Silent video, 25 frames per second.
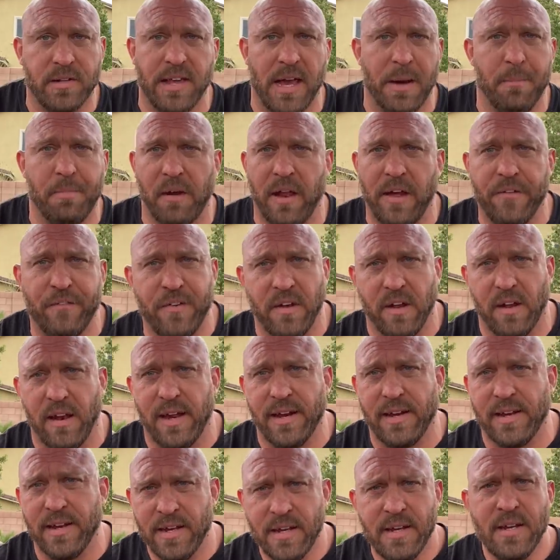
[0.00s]
example, I feel
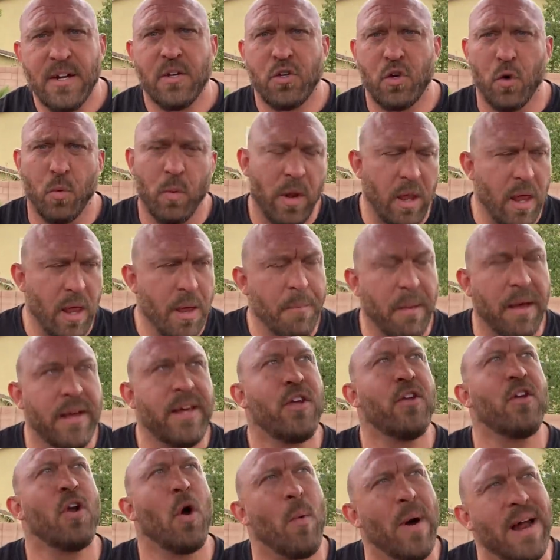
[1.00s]
like, to really,
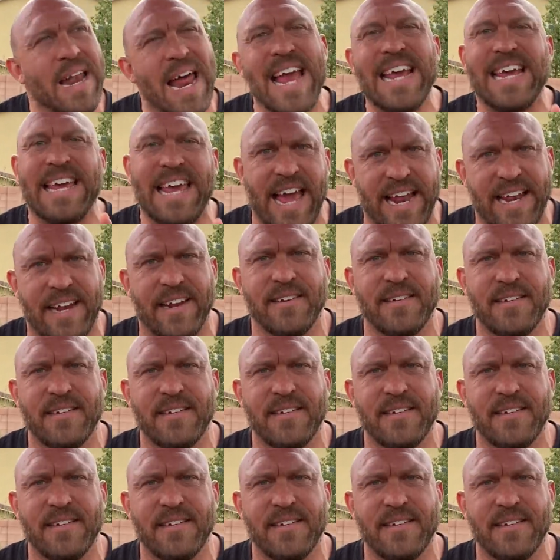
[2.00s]
like, you know what? I get it.